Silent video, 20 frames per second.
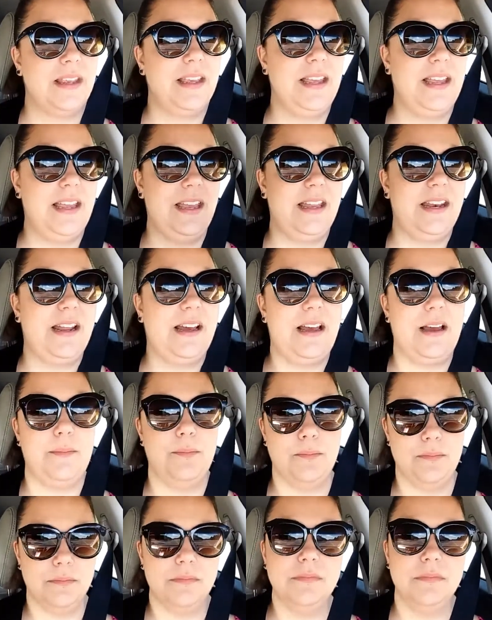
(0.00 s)
and
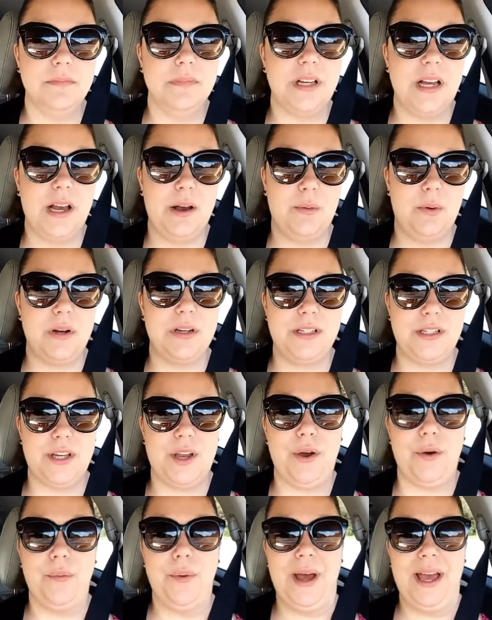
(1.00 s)
I want it to
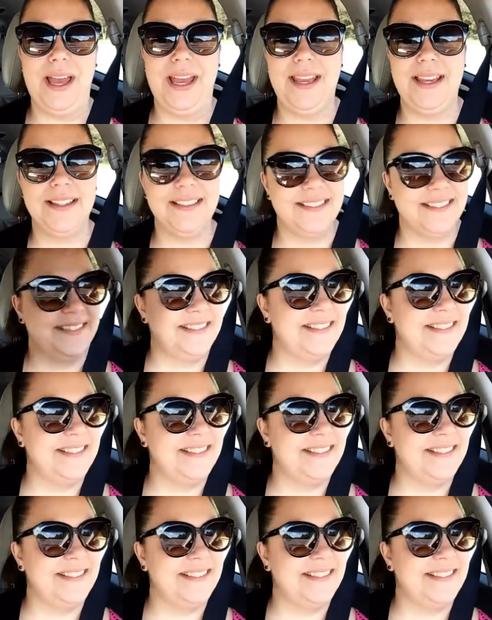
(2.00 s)
go away.